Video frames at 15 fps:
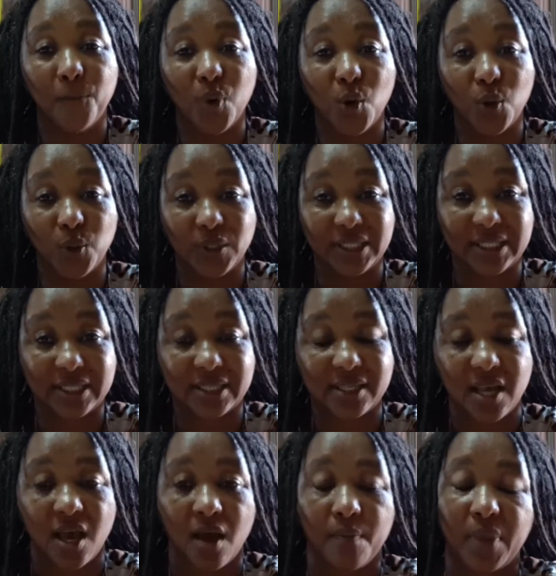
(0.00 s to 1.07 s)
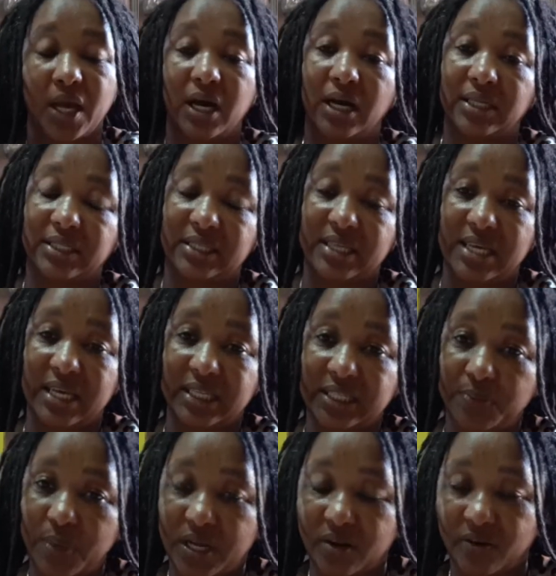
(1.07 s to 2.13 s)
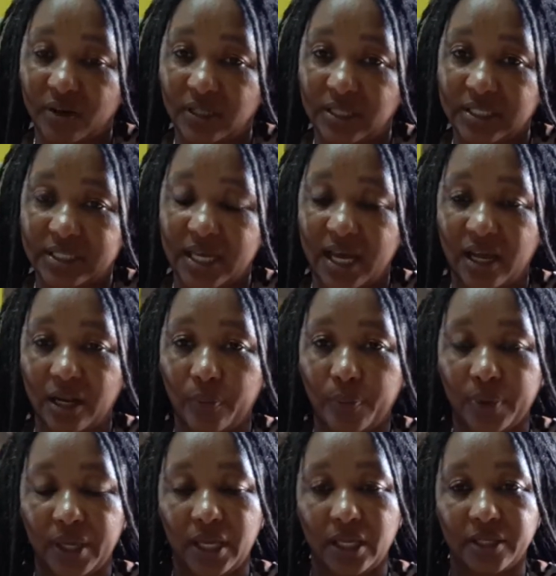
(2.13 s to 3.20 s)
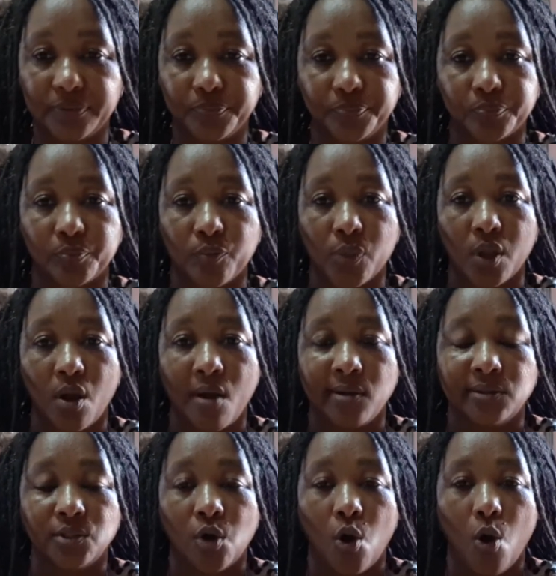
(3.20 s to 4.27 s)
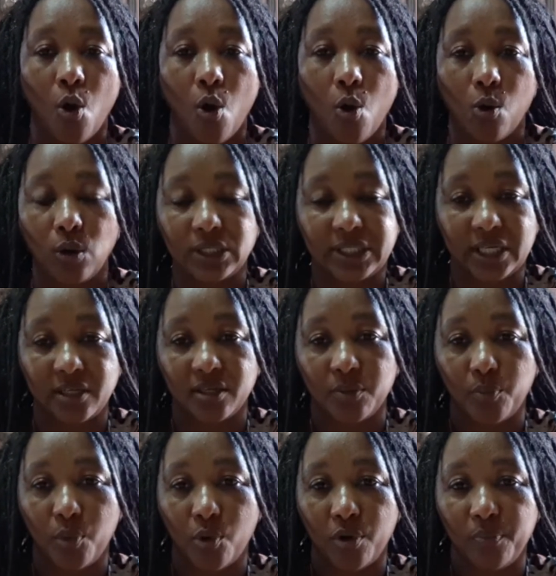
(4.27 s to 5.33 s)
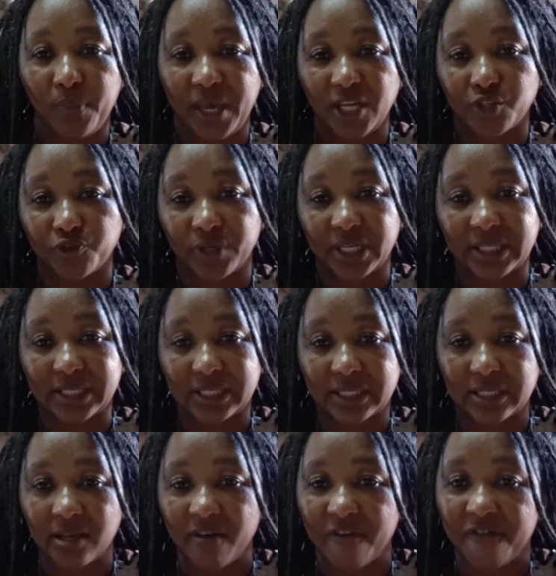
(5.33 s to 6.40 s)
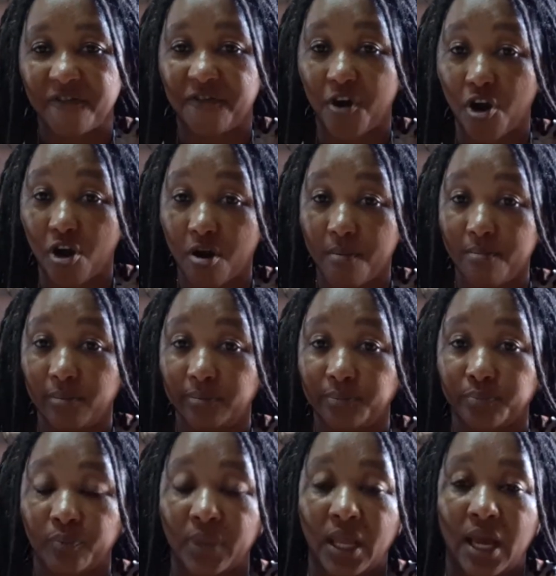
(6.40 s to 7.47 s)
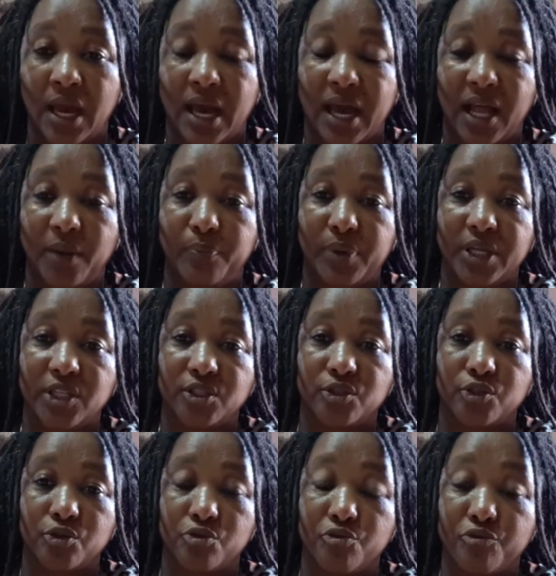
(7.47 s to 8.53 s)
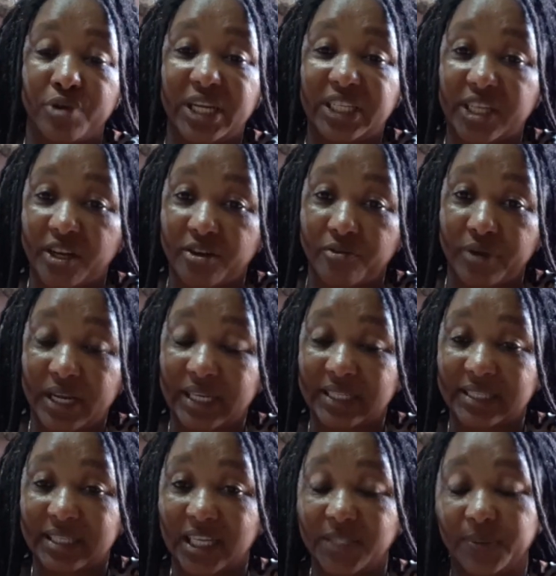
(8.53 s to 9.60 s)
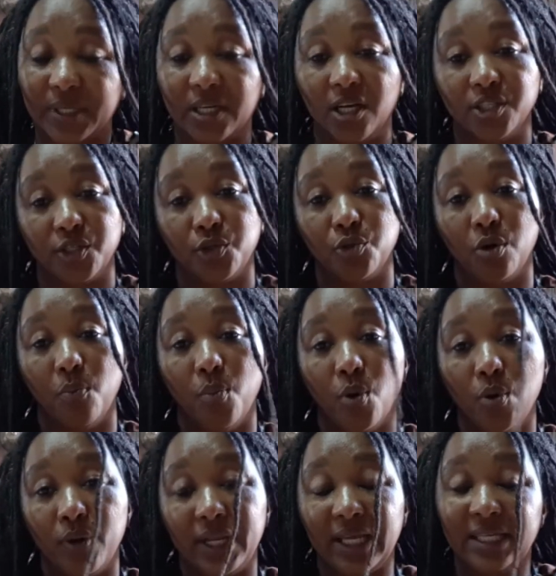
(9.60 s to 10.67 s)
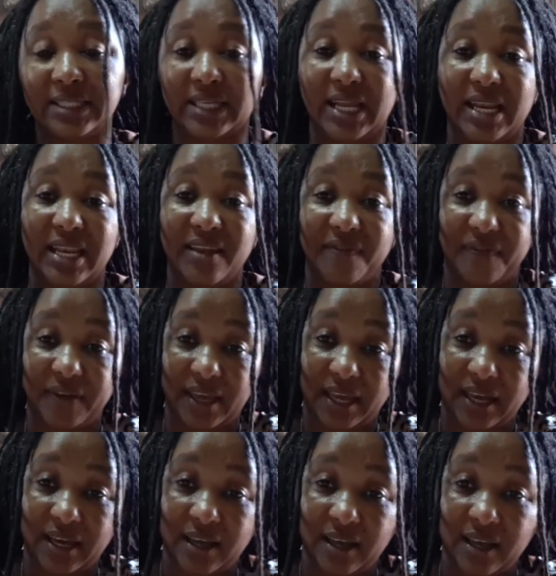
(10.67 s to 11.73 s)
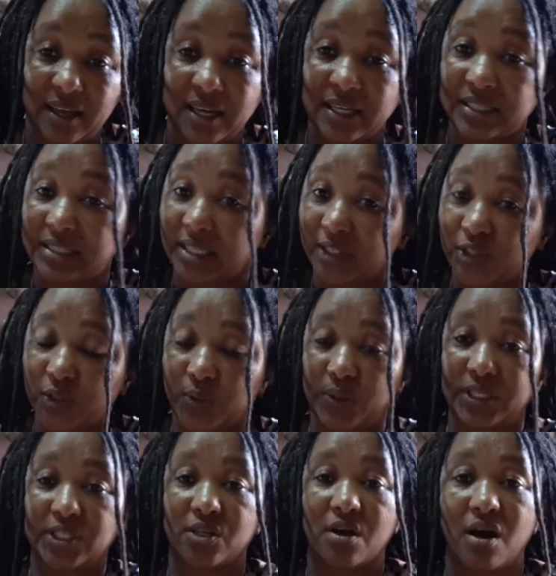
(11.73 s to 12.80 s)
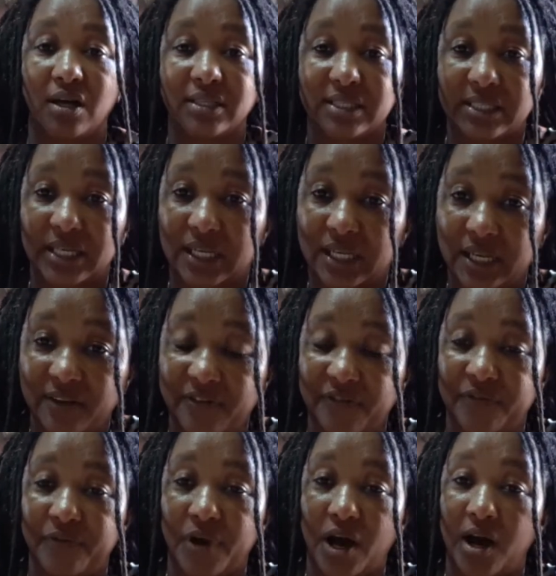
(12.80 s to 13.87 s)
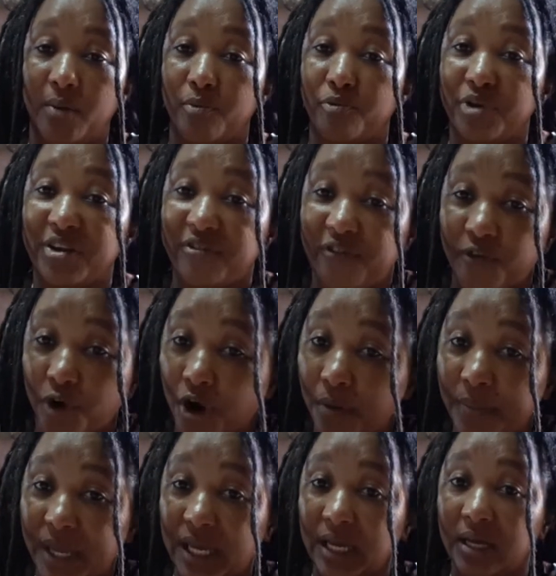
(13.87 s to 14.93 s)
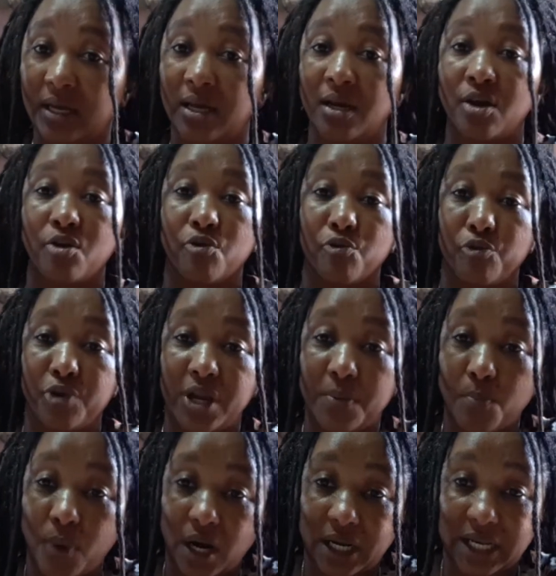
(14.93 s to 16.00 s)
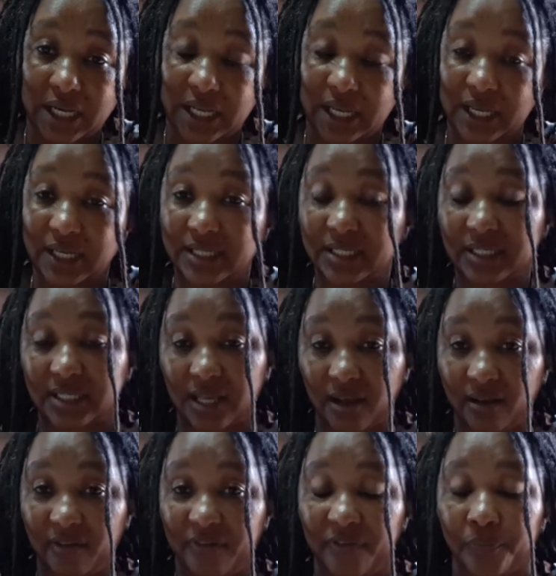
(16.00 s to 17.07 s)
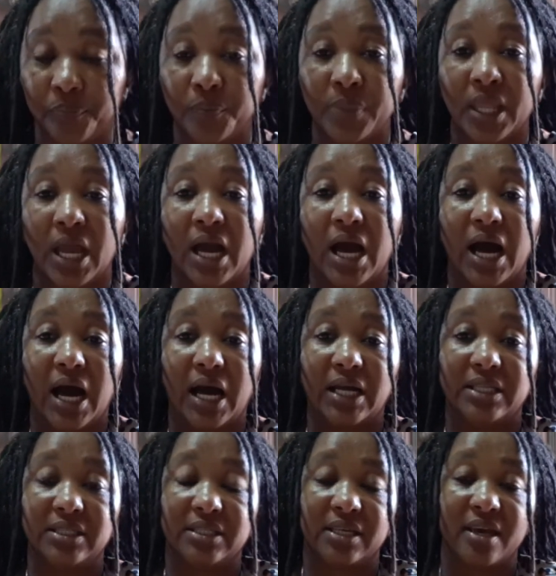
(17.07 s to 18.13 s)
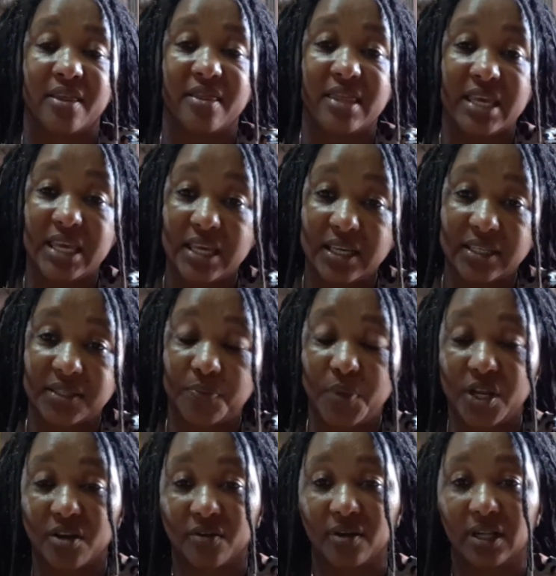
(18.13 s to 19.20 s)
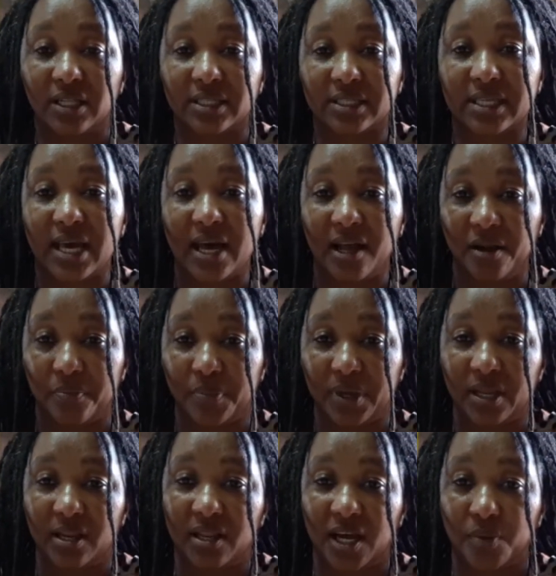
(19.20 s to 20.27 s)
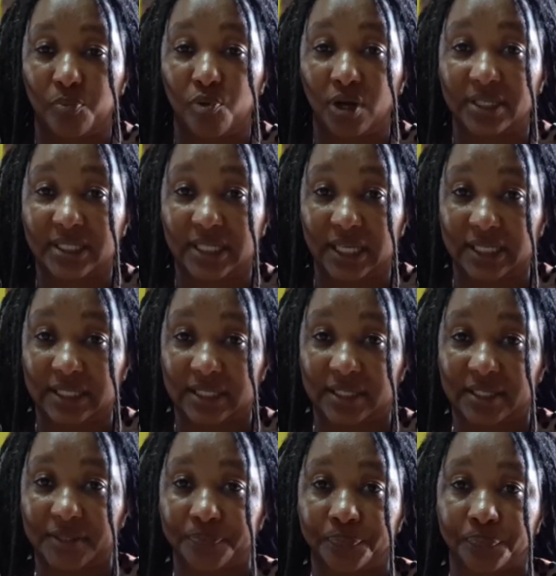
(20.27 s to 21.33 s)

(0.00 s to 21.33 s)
bones, because these minerals help in holding the bone matrix firm, helping to regenerate the cells, because bone is a living tissue. It's constantly reforming, remodeling itself, and these minerals help in that process.